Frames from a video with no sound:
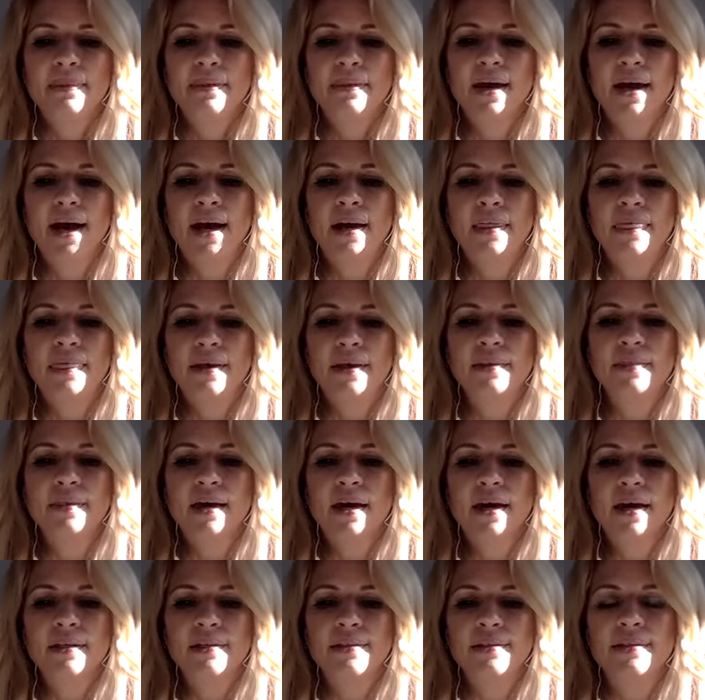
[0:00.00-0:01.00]
think
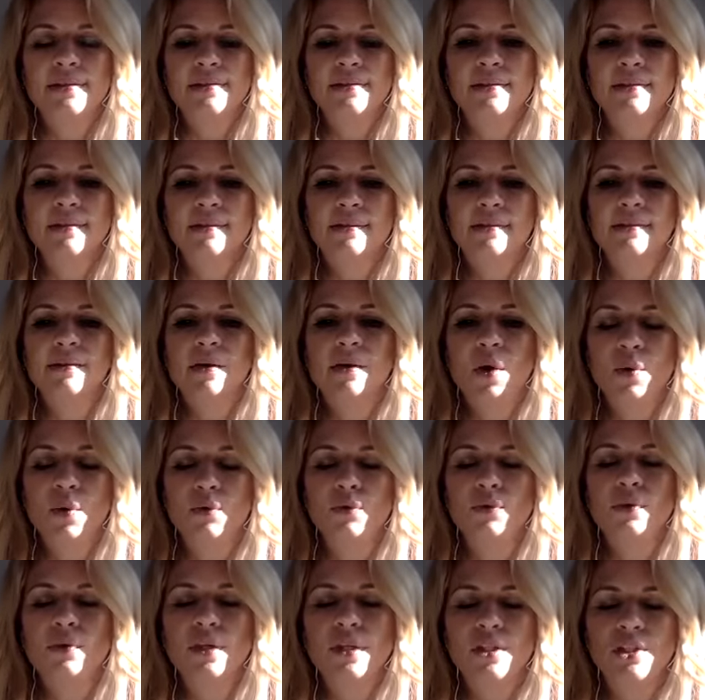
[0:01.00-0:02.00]
that
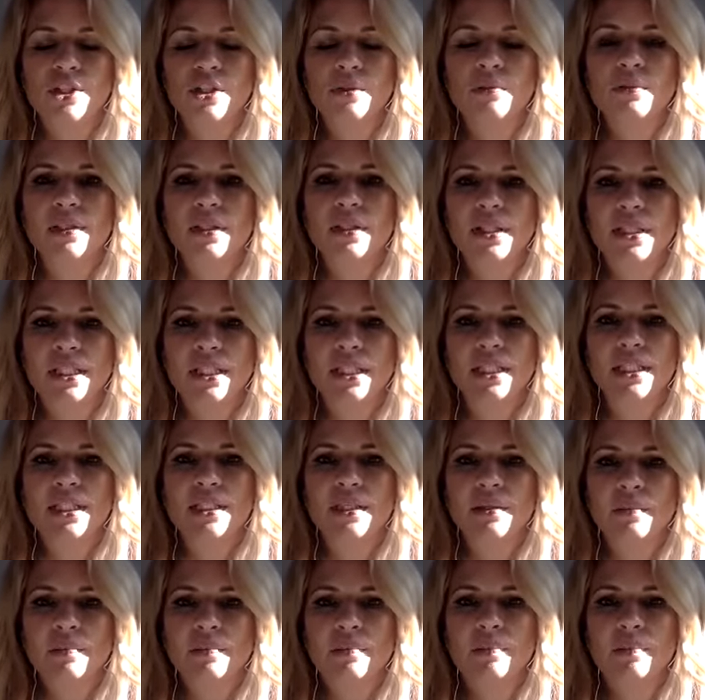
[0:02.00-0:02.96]
hopefully she would listen.